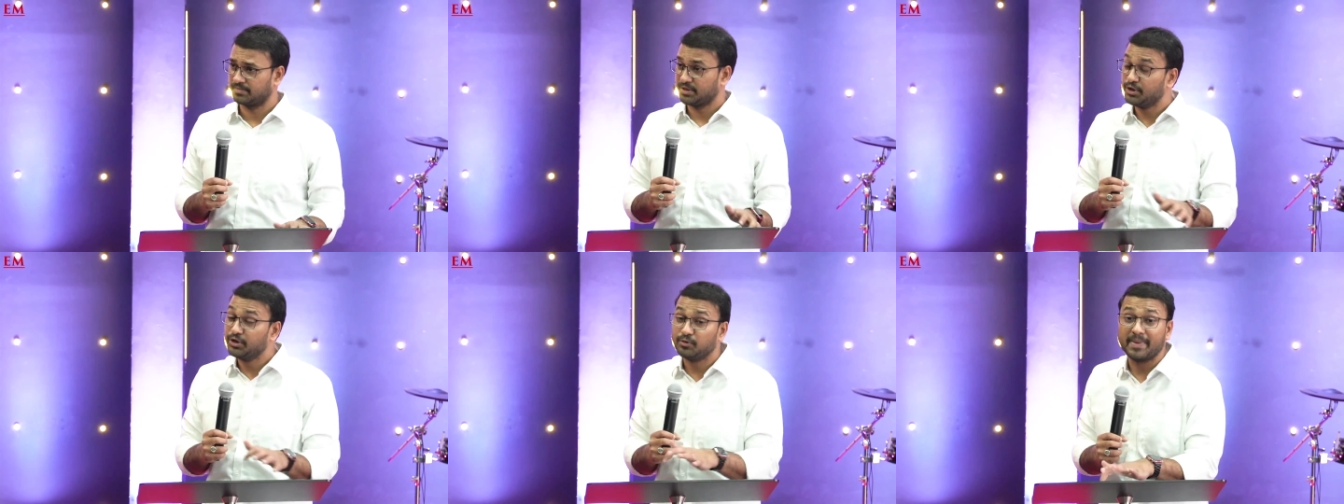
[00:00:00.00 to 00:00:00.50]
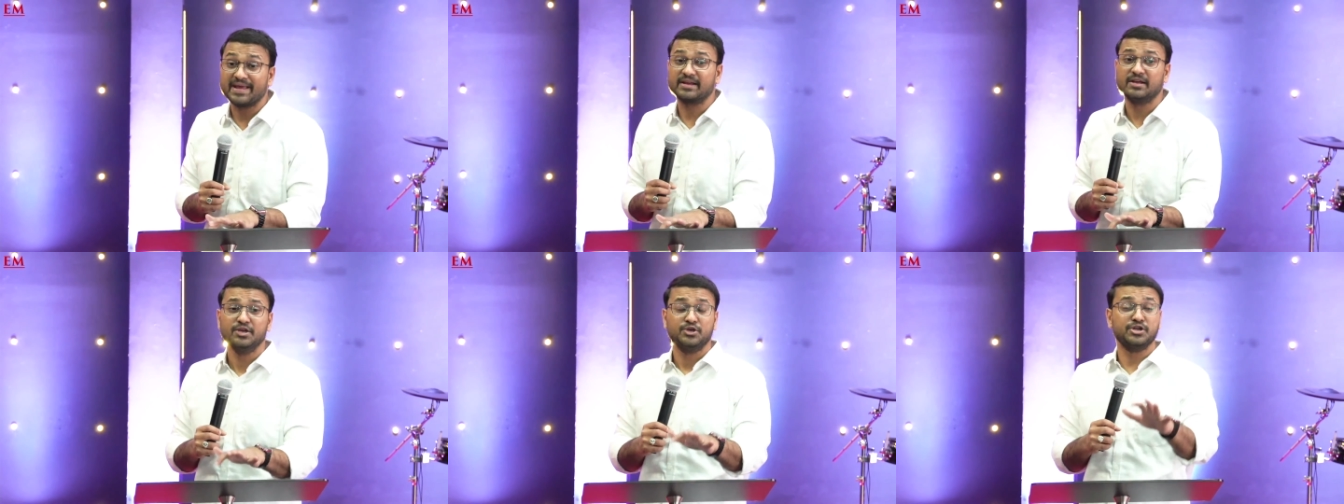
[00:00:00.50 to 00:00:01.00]
You need to make it,
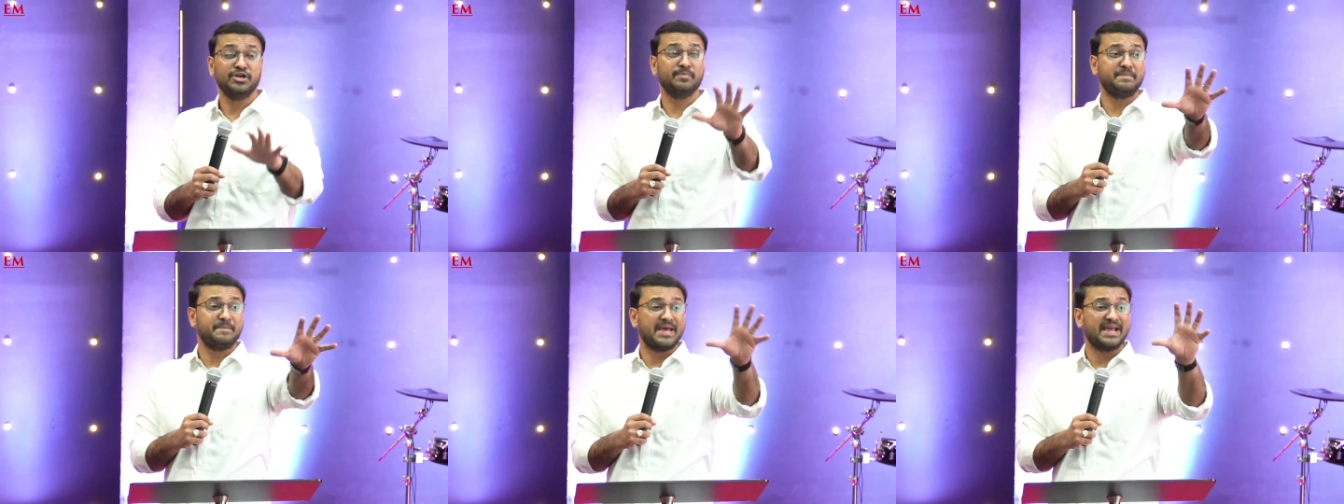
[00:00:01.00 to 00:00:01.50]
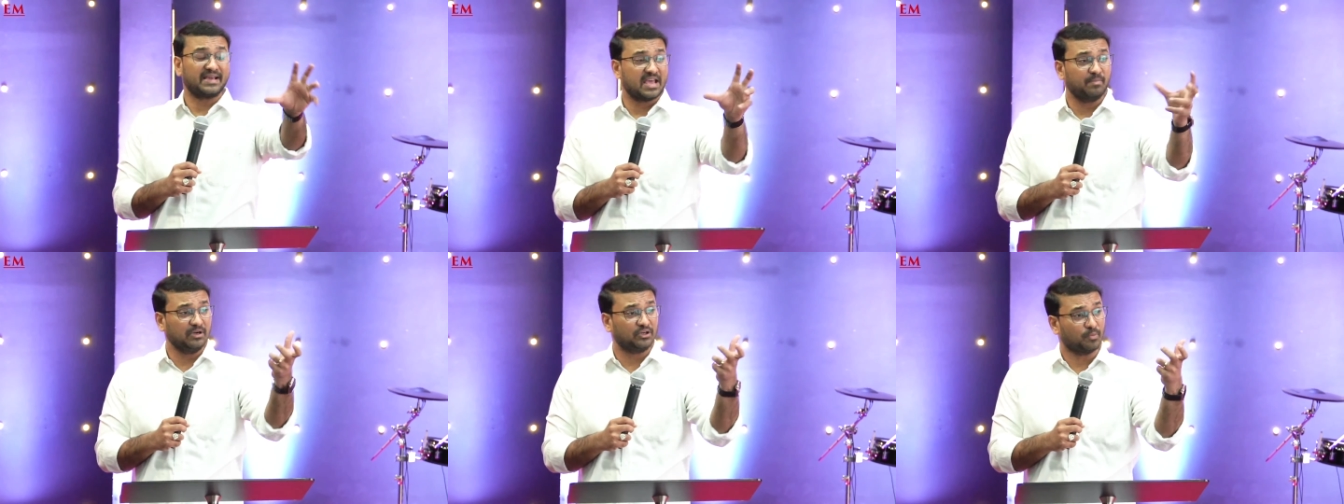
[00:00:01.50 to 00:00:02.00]
you need to be make,
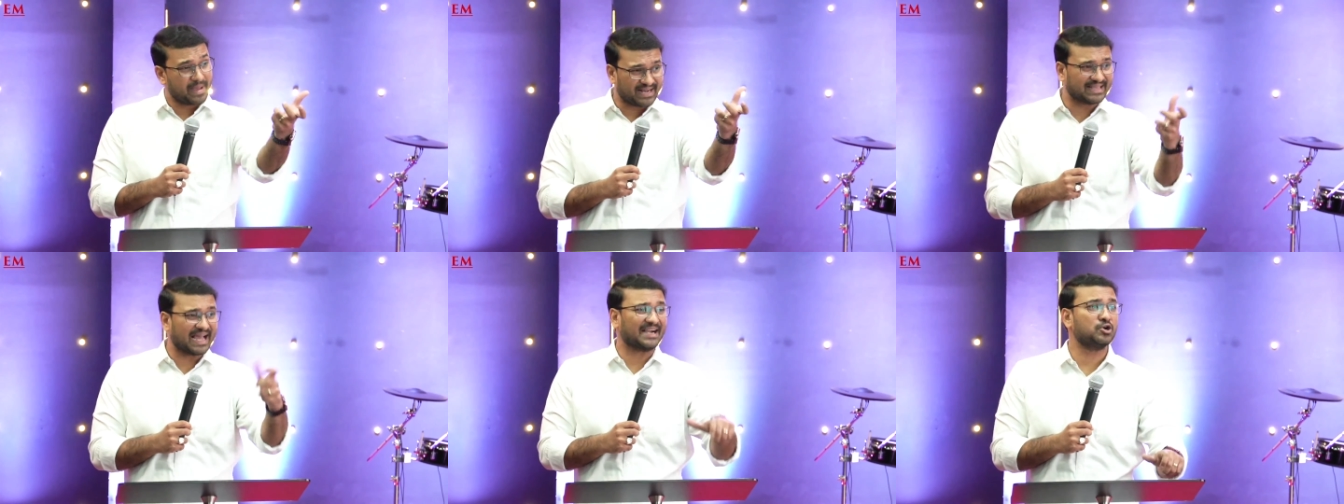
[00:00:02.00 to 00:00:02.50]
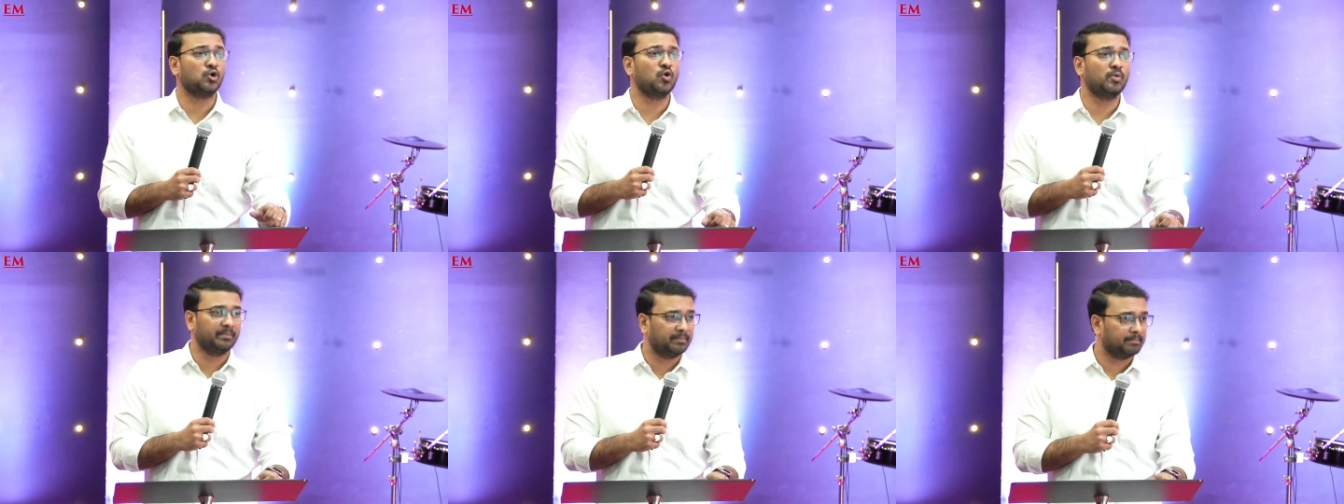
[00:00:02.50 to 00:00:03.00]
able to make that your
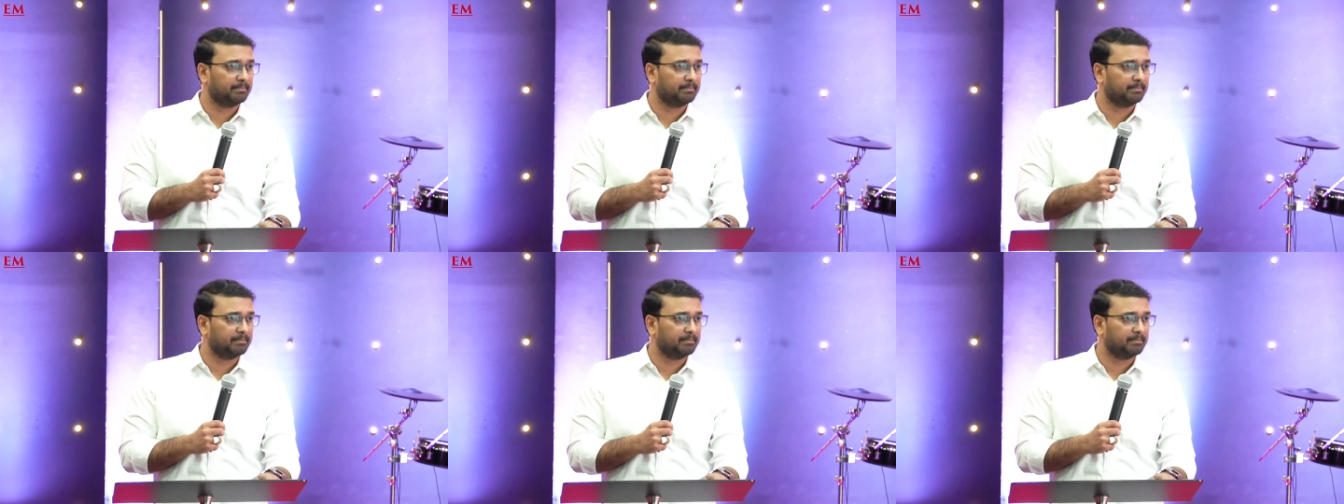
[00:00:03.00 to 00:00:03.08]
home.